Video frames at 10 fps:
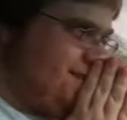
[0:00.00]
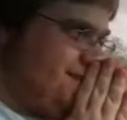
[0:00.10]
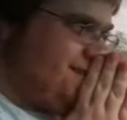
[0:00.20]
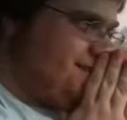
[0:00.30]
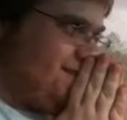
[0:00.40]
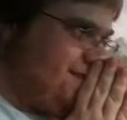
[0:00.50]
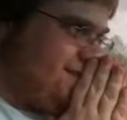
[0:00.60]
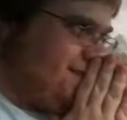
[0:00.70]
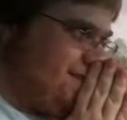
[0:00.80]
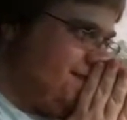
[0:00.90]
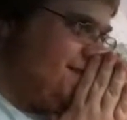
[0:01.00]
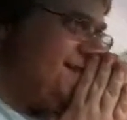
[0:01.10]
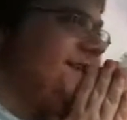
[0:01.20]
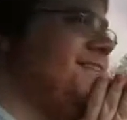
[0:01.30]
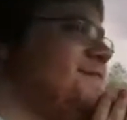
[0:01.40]
Also not a
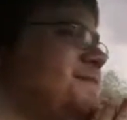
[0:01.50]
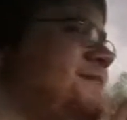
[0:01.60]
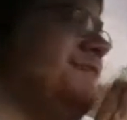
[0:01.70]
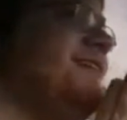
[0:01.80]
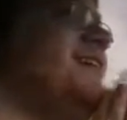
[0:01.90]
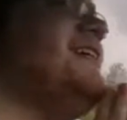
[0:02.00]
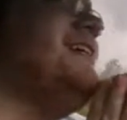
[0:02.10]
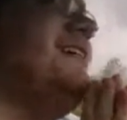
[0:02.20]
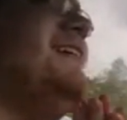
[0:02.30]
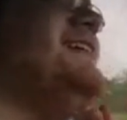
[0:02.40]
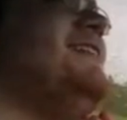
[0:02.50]
color. That is a pattern.